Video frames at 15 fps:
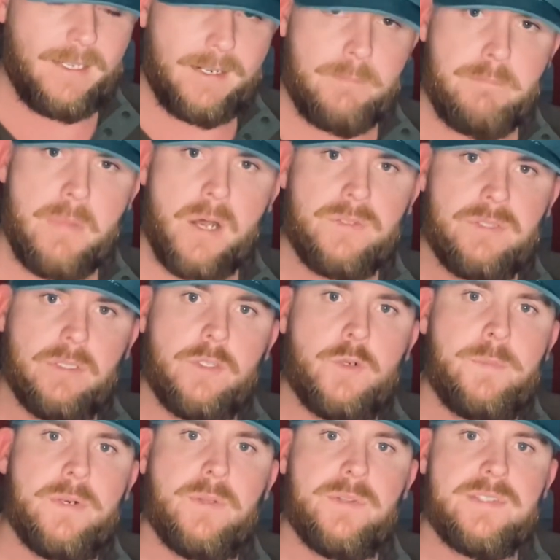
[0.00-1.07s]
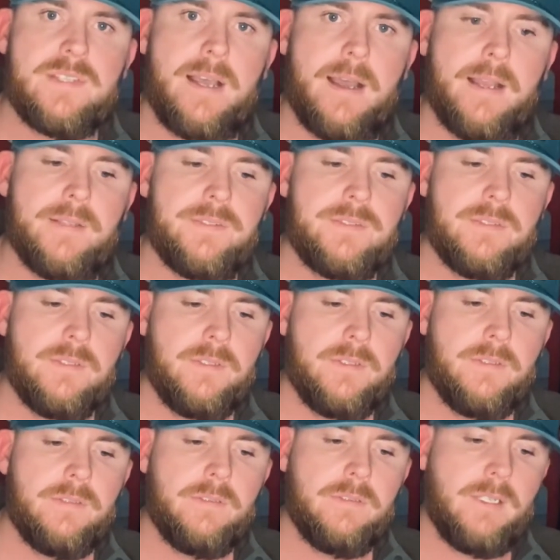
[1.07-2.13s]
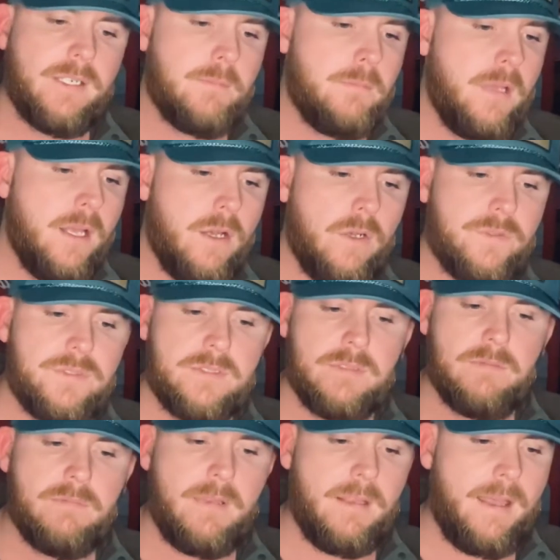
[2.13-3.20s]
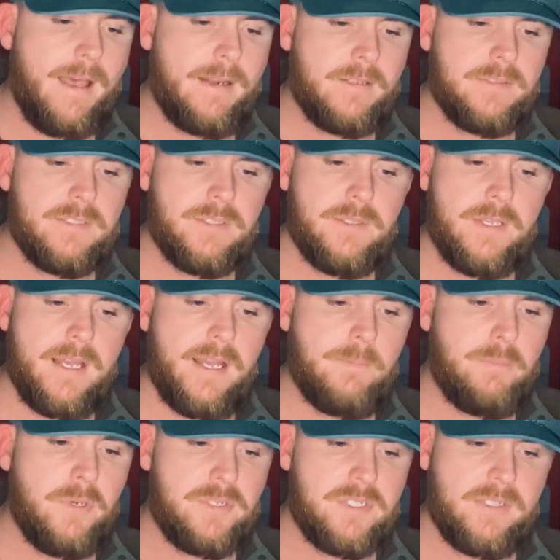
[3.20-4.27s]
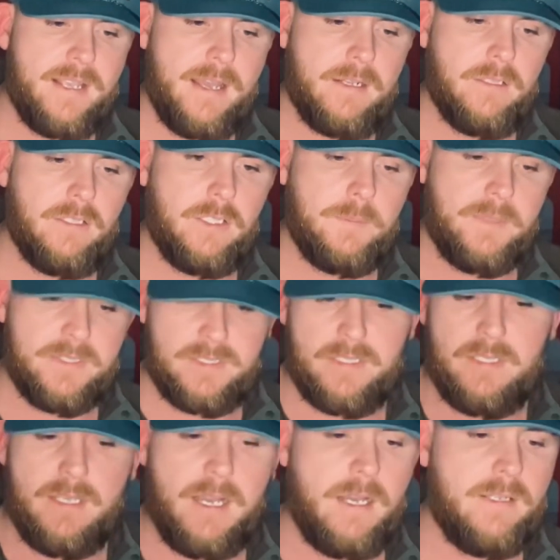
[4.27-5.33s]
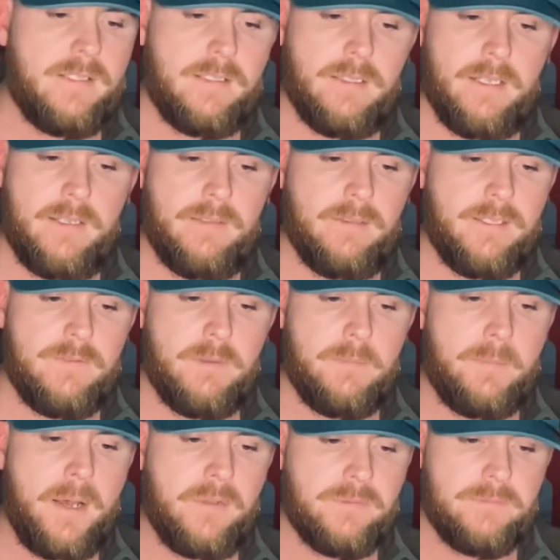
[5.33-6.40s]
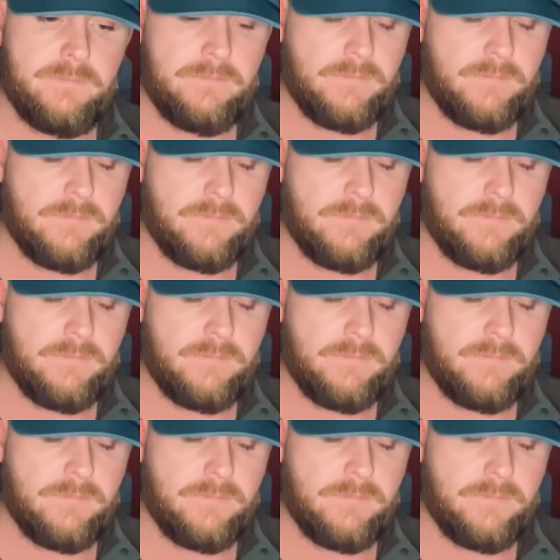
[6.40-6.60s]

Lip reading: it melt a little bit on the sides. Let it melt, add it to that, push it down a little bit. See how I didn't leave it melting